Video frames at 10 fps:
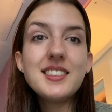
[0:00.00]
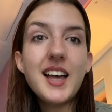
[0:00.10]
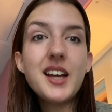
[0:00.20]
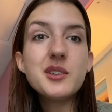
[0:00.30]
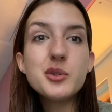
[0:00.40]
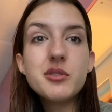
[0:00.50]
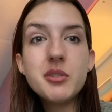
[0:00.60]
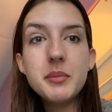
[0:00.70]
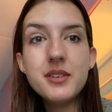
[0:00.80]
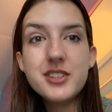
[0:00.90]
That is all from
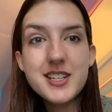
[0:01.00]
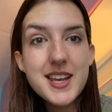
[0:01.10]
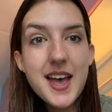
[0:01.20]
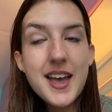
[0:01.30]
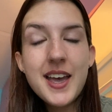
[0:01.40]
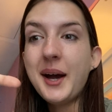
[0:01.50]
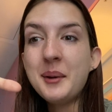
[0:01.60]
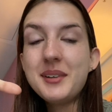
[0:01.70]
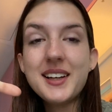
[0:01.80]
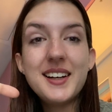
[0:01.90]
me for today.
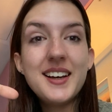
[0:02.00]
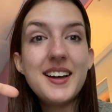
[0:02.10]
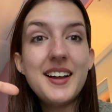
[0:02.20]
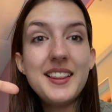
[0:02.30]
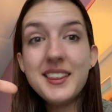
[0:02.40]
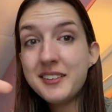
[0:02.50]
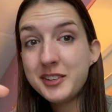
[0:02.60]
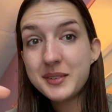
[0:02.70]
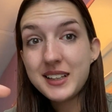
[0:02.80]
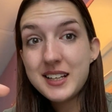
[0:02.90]
I'm gonna love you
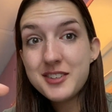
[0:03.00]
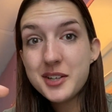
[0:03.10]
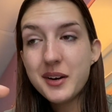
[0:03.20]
and leave you.